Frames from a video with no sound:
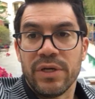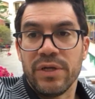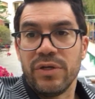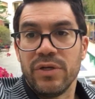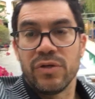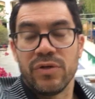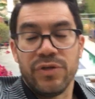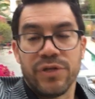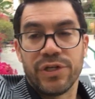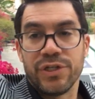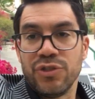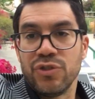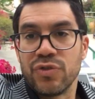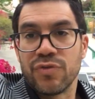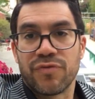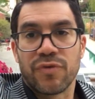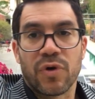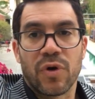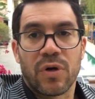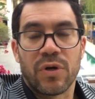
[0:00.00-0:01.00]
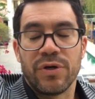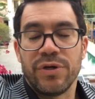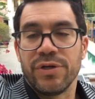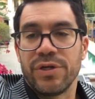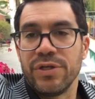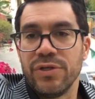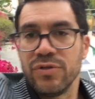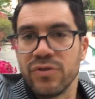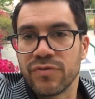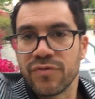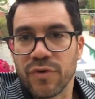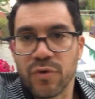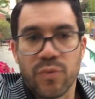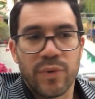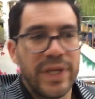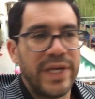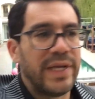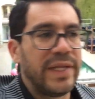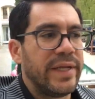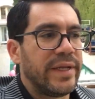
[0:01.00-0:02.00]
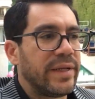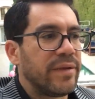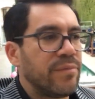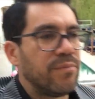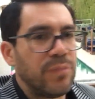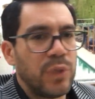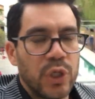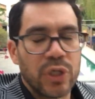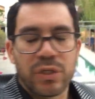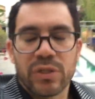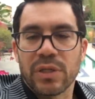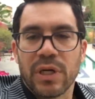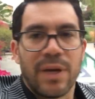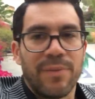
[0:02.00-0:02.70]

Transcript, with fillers: You know, you could use it for art, you could use it for reading, book.